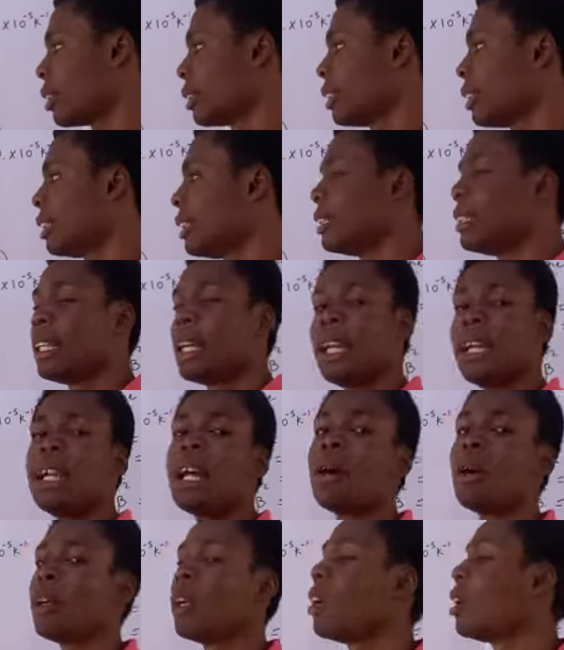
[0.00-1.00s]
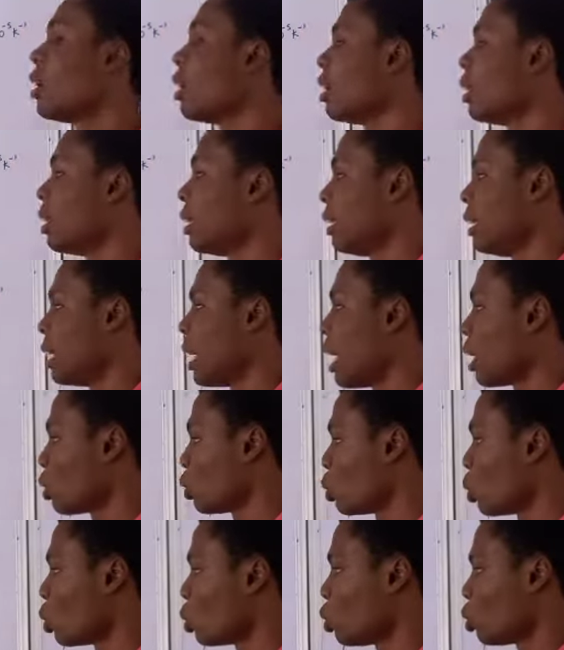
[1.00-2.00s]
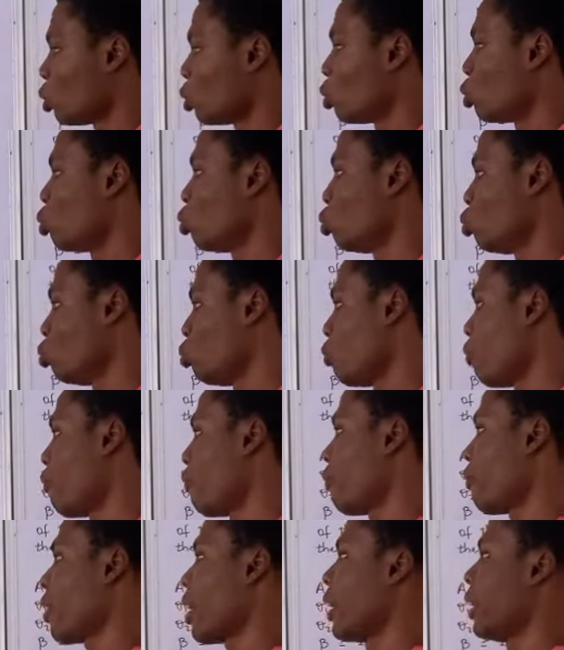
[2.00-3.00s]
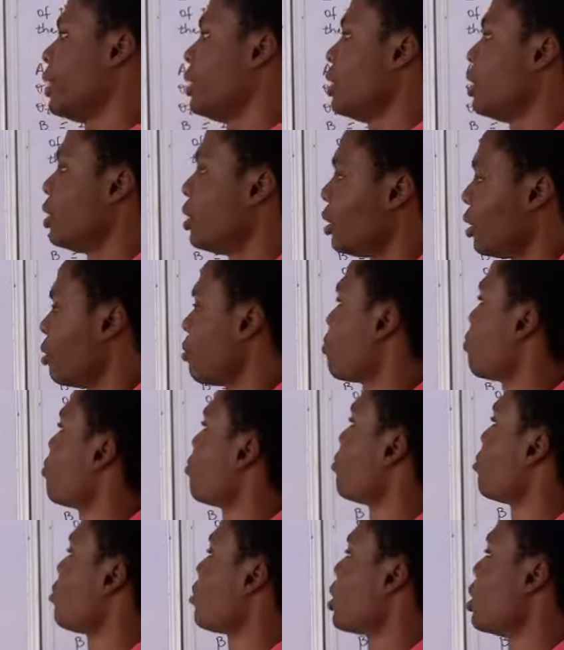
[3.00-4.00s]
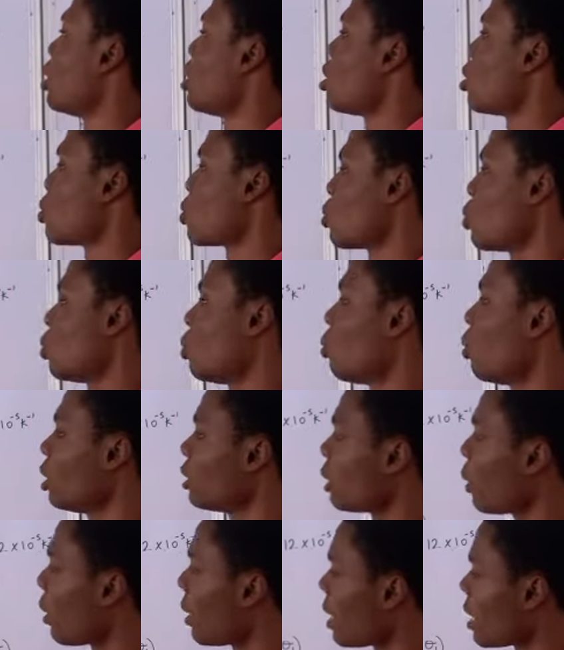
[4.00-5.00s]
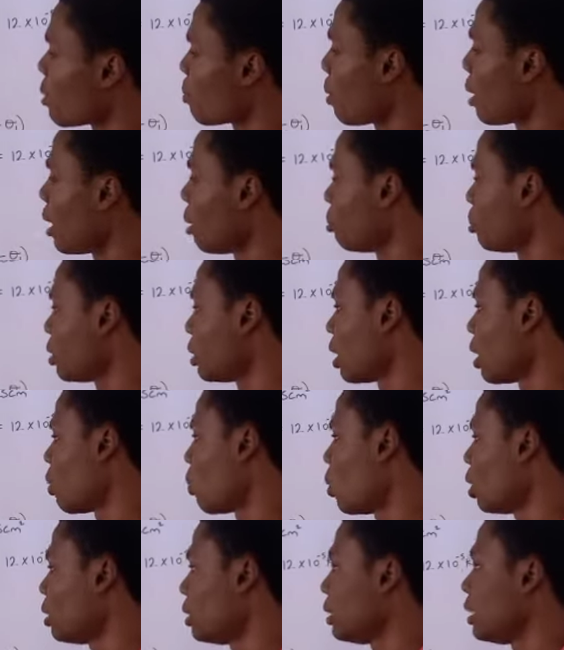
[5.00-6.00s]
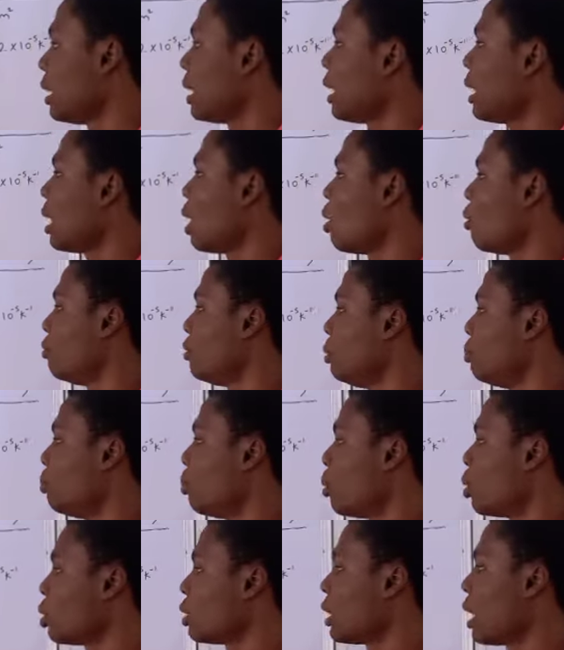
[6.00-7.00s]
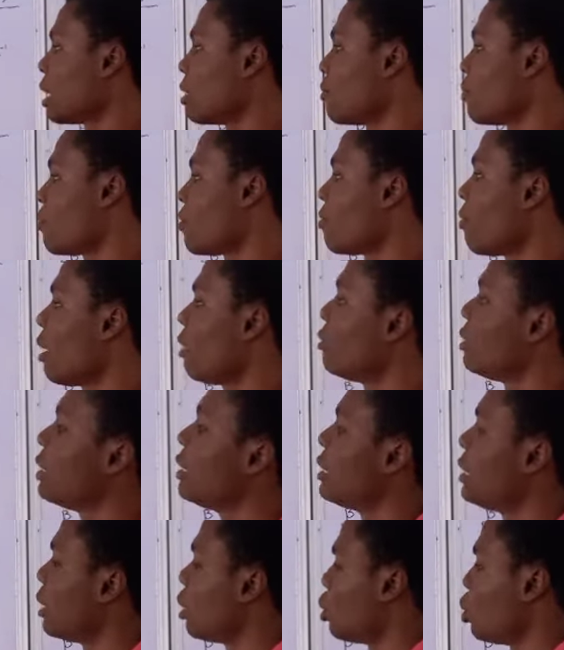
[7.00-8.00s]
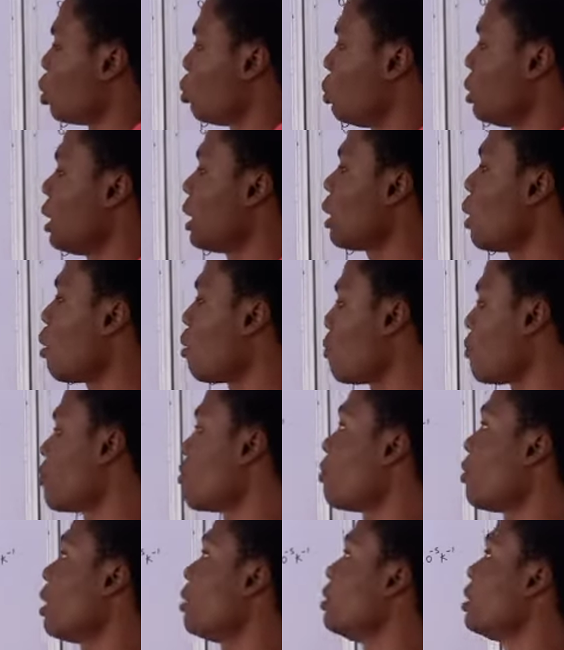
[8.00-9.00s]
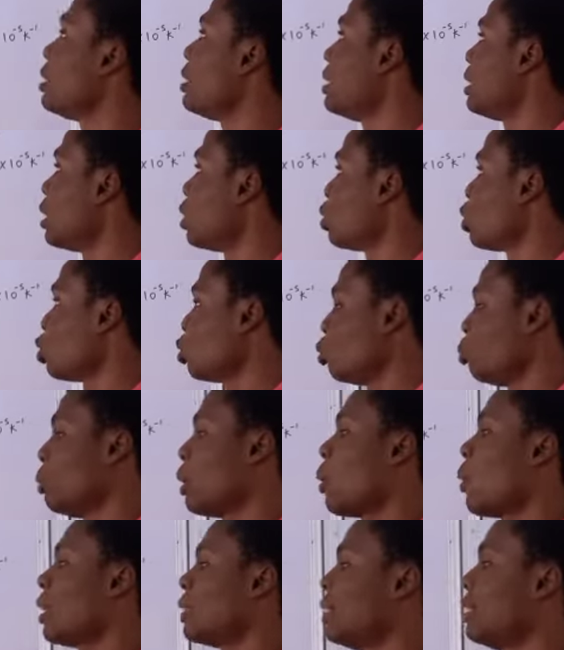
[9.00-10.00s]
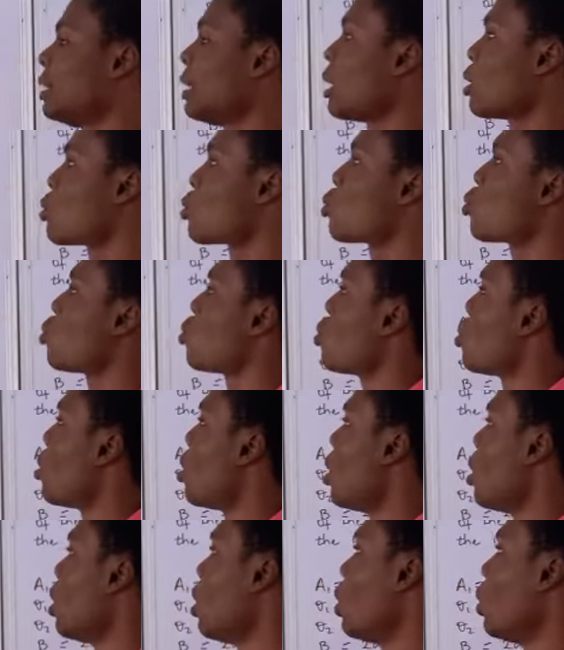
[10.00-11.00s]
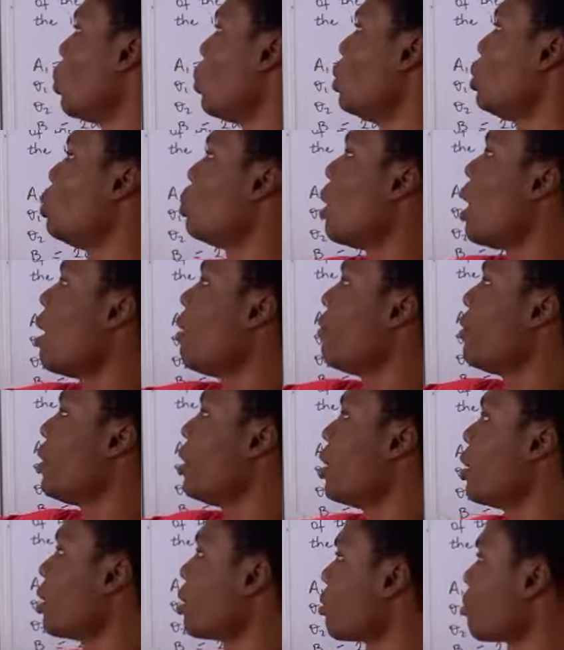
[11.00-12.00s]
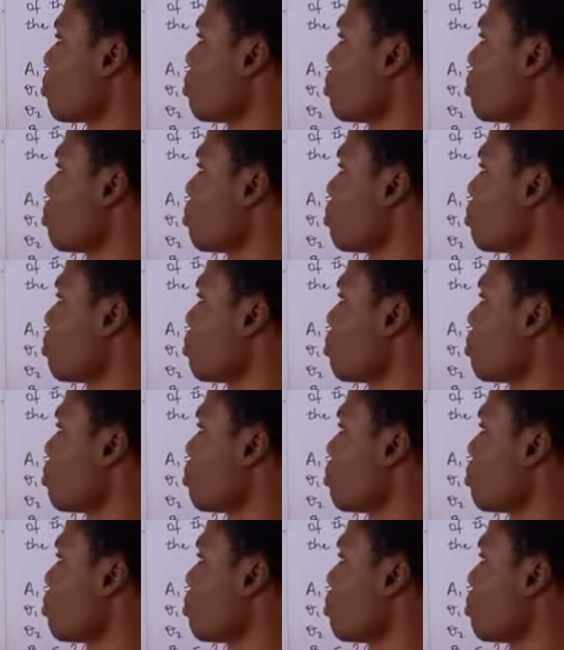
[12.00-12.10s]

Since it's area, they asked us to find. So what's our next parameter? What is the area of the box at 55 degrees Celsius? We take our 55 degrees Celsius to be our theta2, which we have here.